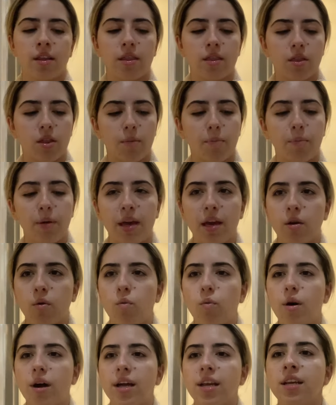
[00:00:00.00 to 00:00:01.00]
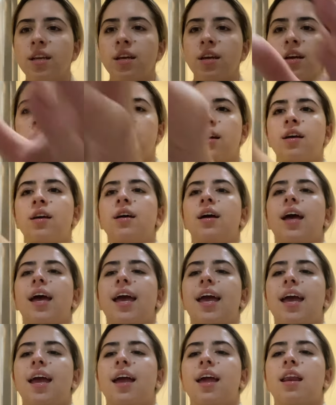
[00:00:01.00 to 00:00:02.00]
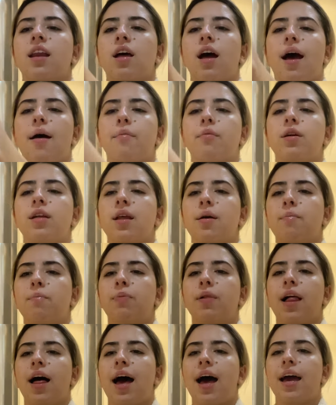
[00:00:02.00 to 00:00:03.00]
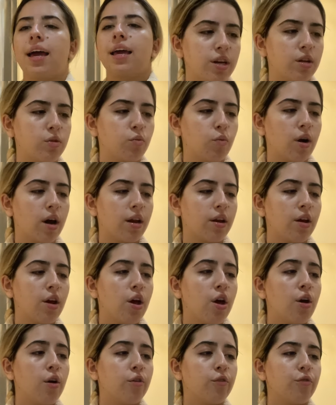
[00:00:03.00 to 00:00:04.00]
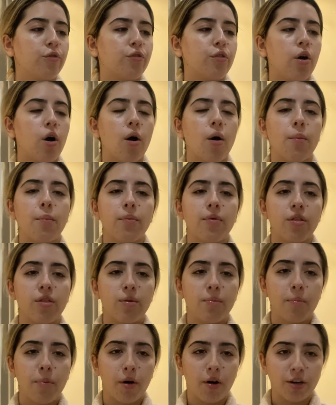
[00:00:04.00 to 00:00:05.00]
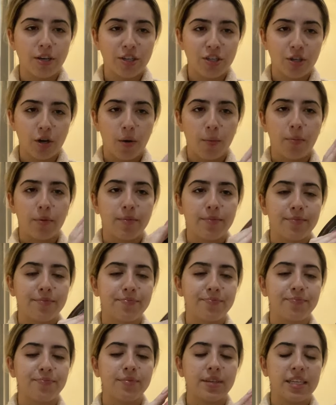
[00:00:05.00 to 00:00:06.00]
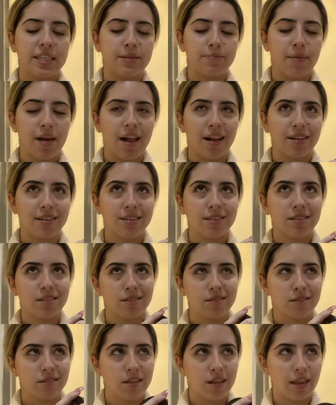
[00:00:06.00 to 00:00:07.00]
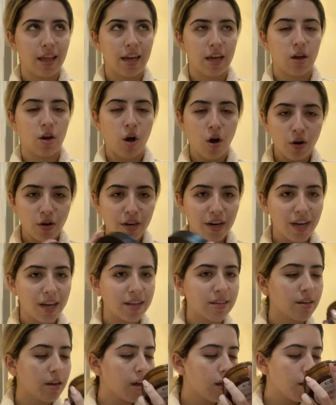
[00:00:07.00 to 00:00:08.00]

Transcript: the pink one. And I'm gonna apply that one from the Body Shop. It smells like coconut.